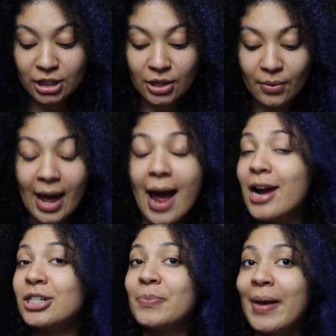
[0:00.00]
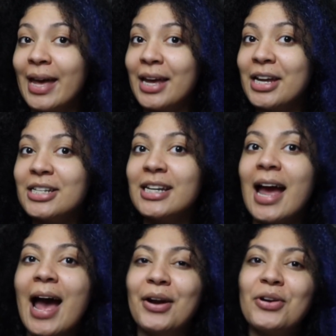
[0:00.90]
so Kaash Paige,
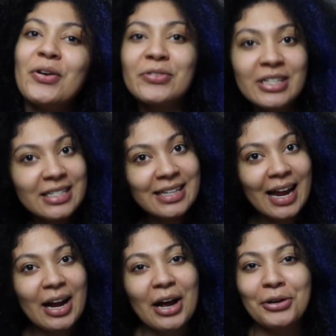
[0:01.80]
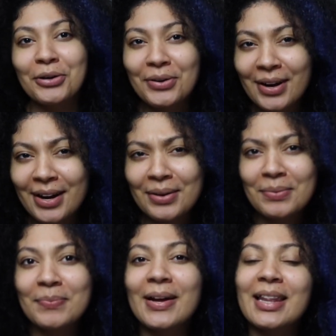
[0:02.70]
I don't know if she's like
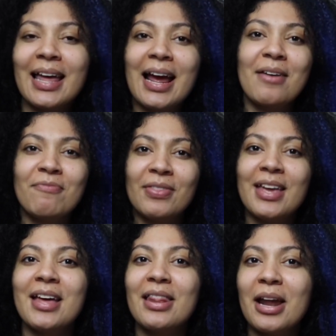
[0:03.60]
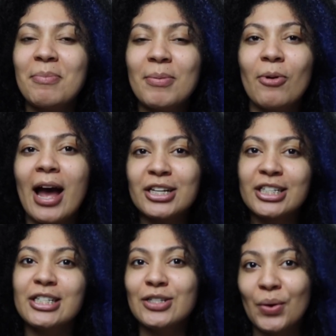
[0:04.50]
underground, but like I think a lot of people
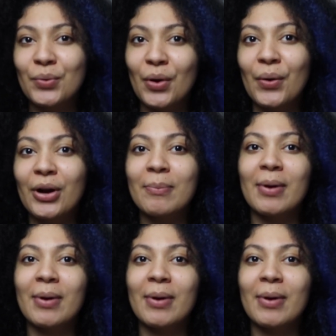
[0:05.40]
actually don't know her,